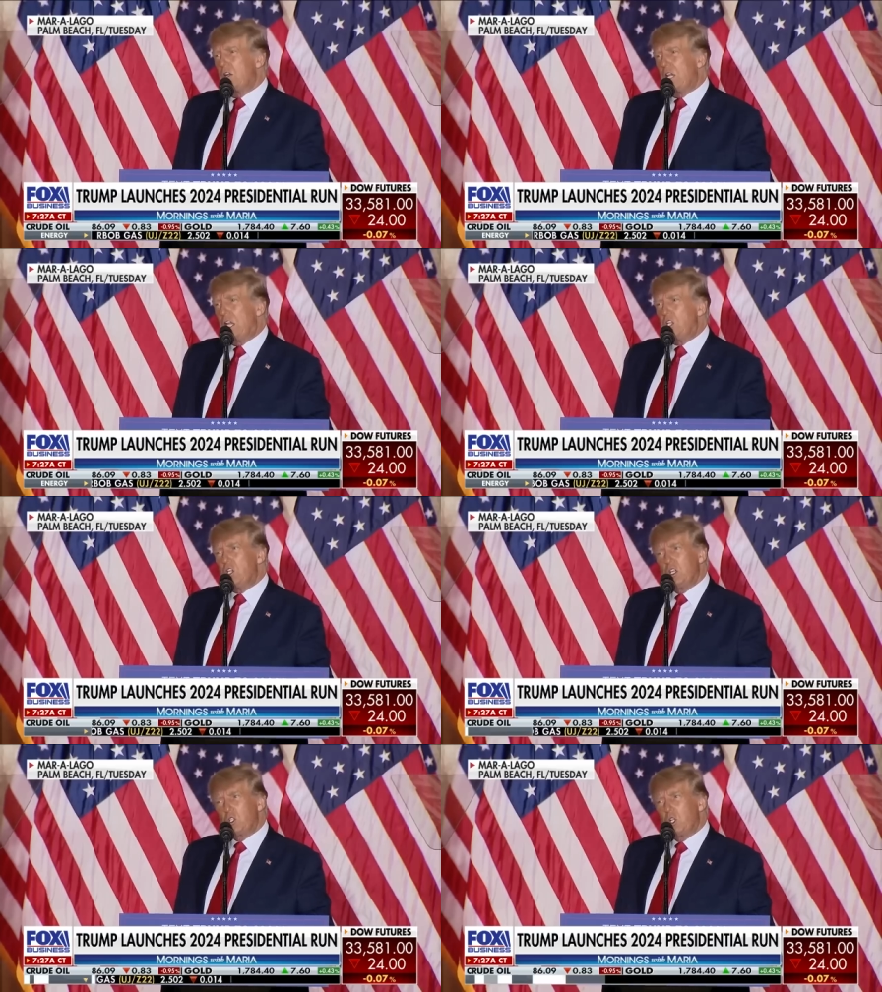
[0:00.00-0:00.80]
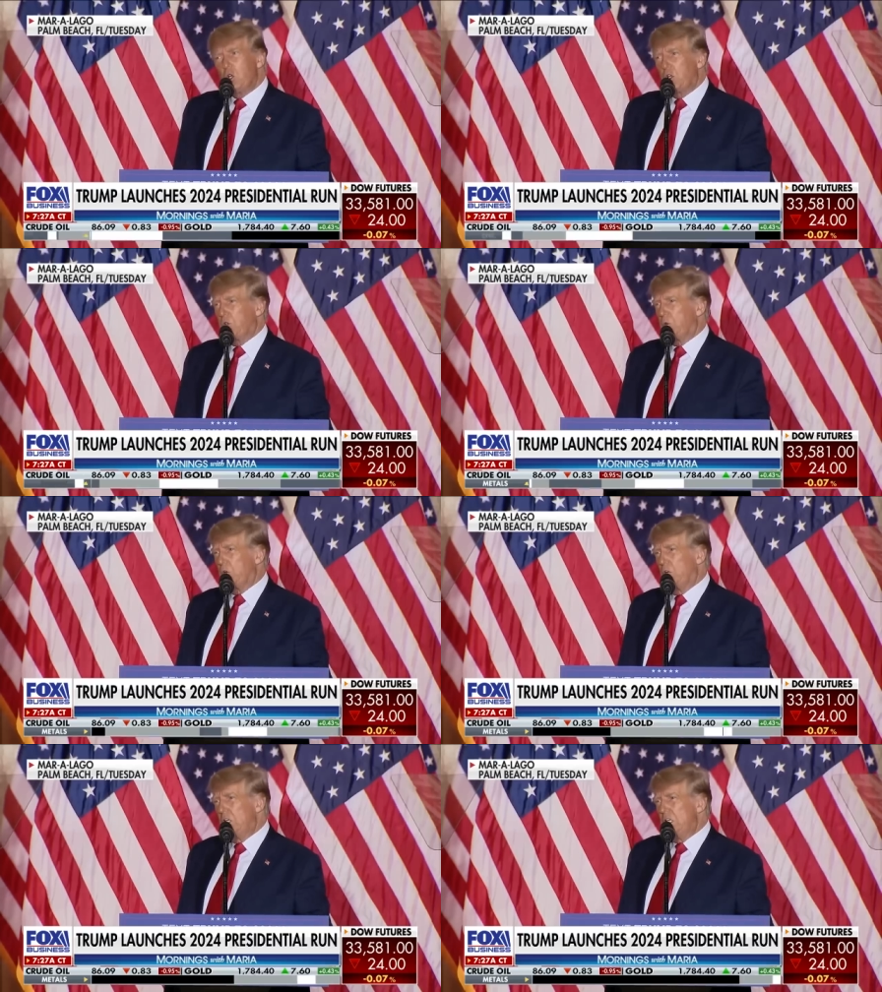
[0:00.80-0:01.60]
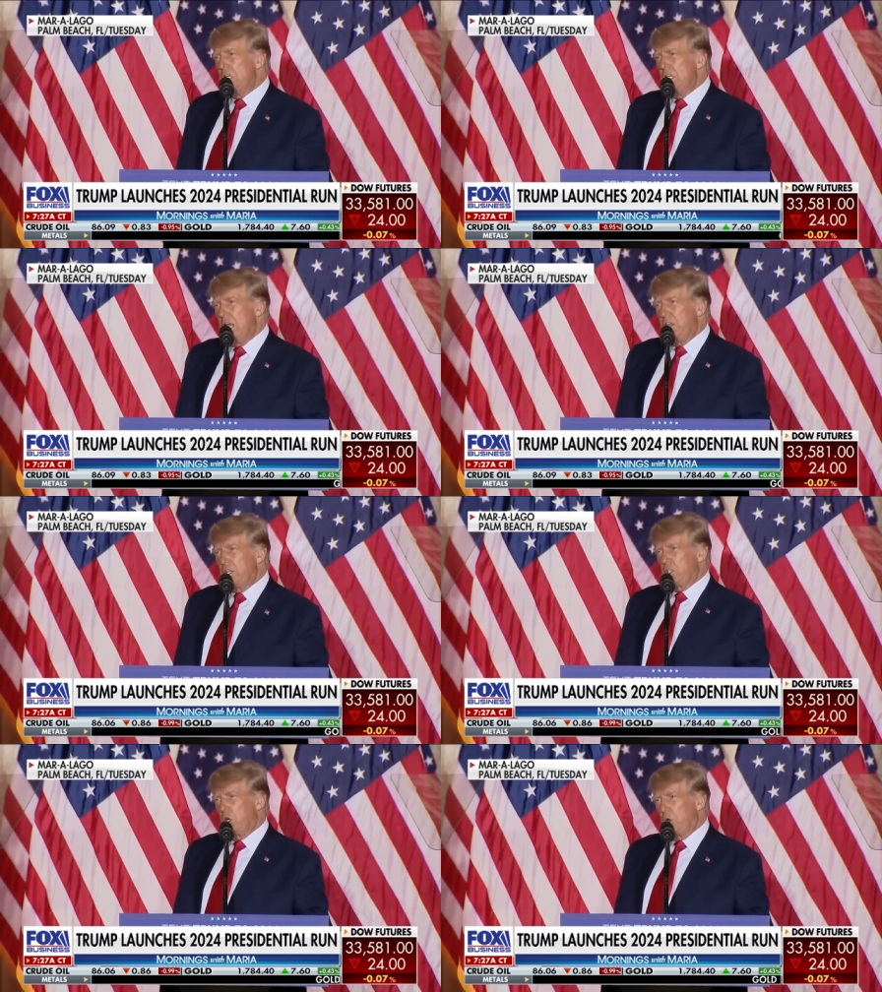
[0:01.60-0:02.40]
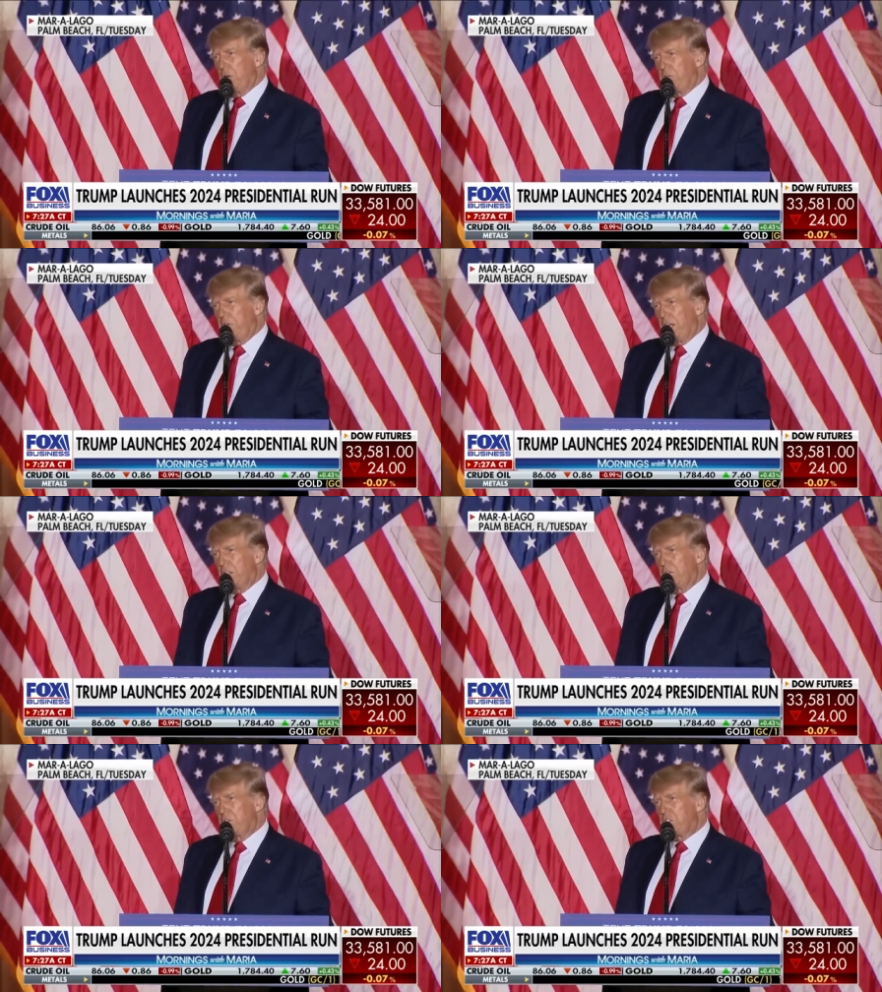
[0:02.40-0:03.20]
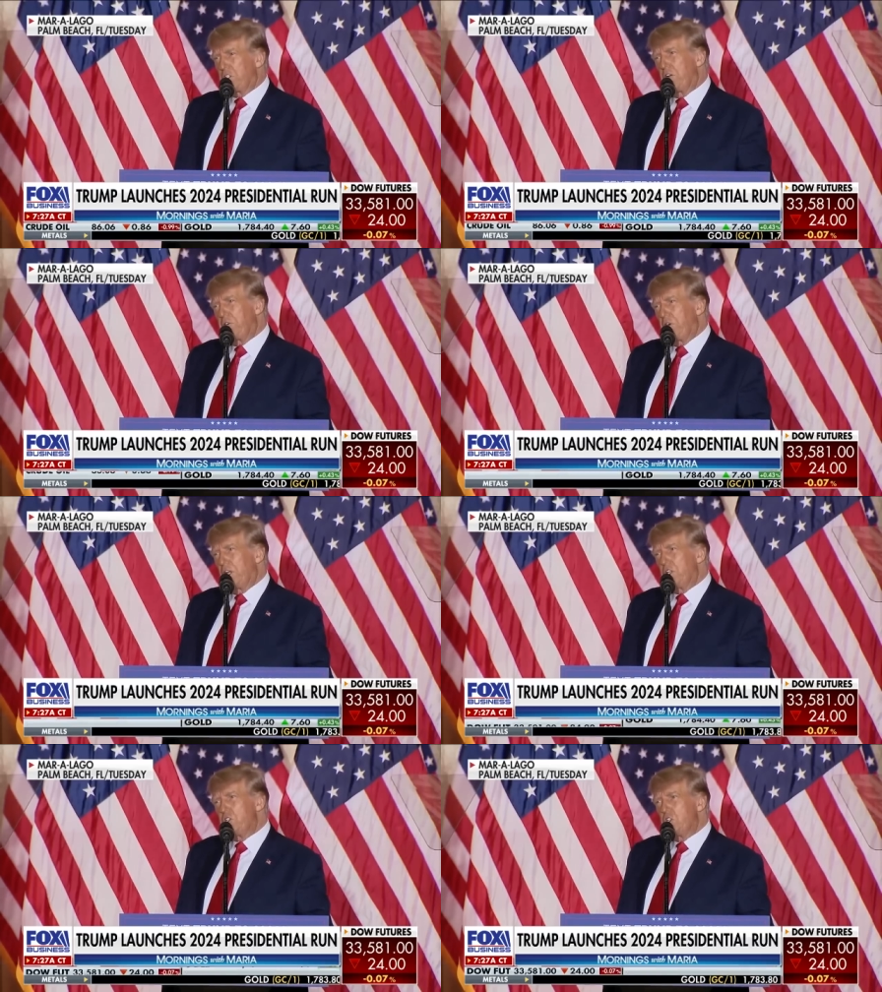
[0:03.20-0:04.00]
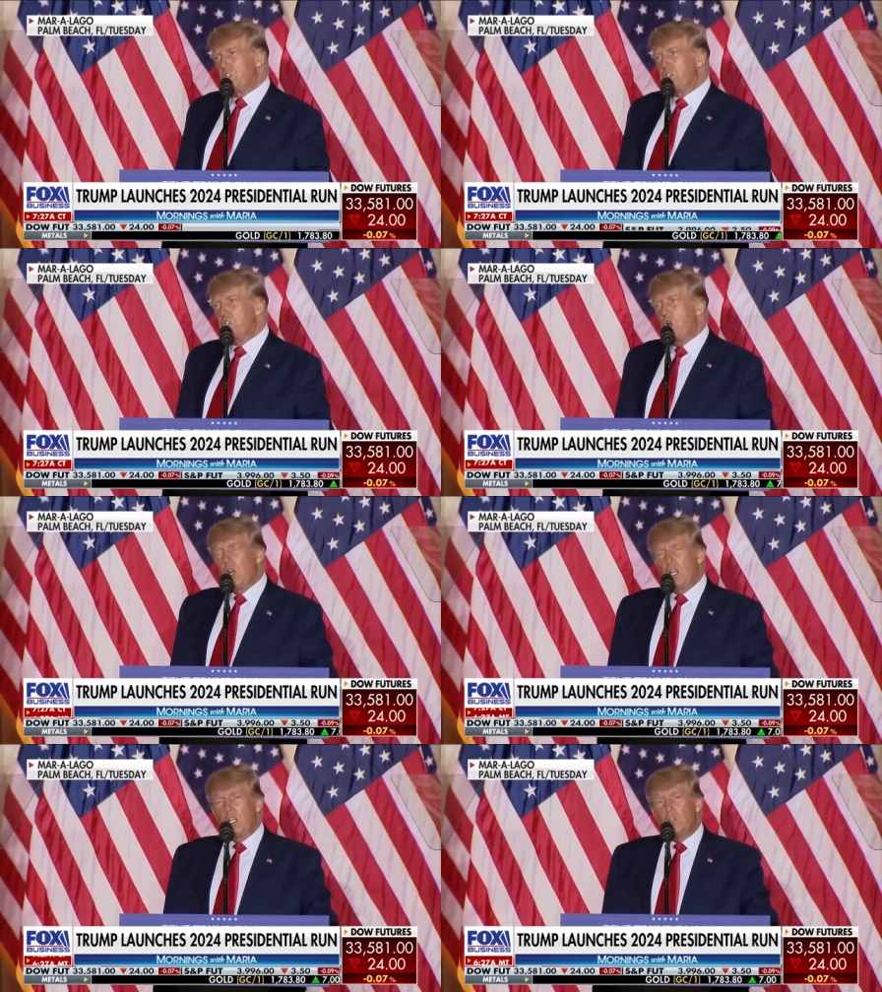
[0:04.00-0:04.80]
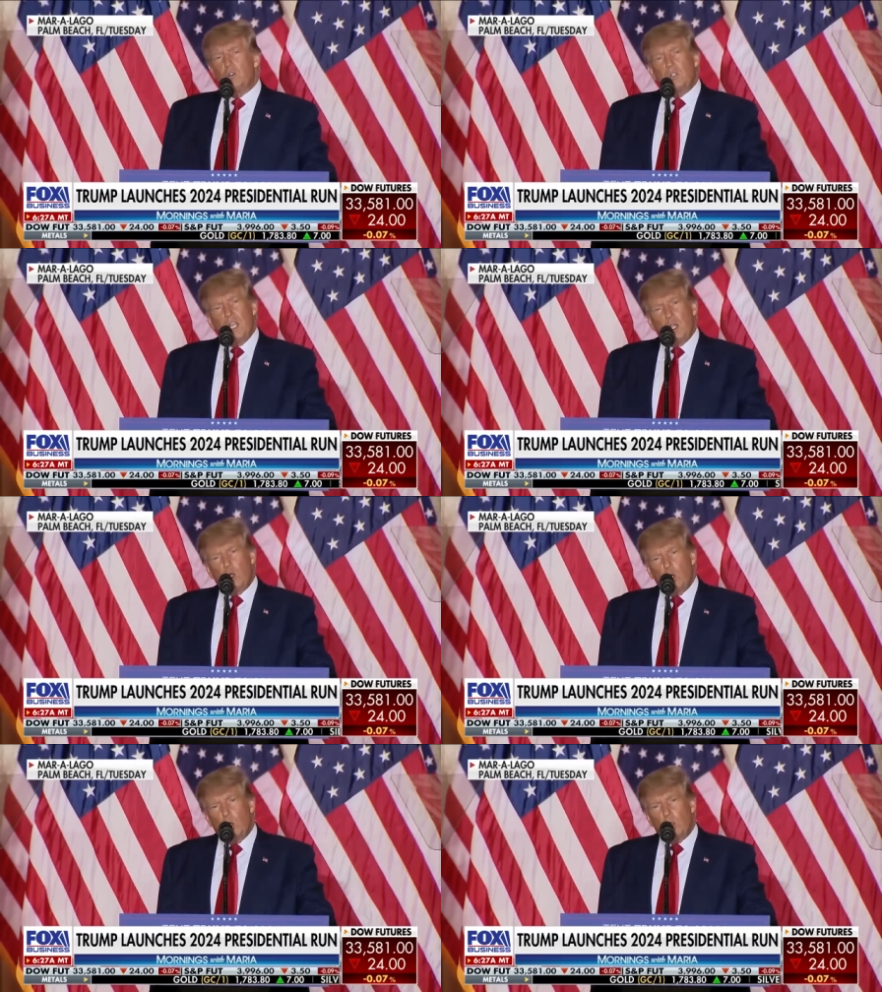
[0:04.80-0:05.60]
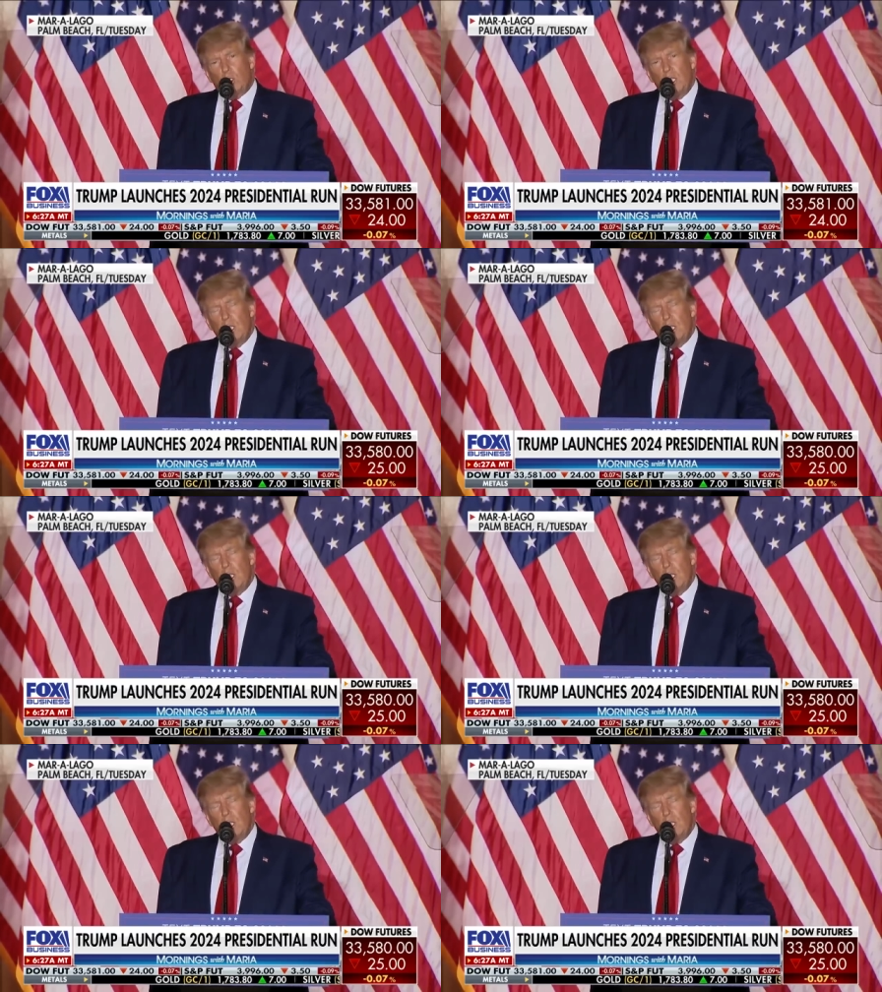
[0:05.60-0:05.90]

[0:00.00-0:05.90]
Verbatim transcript: our nation is going through, and the total effect of the suffering is just starting to take hold.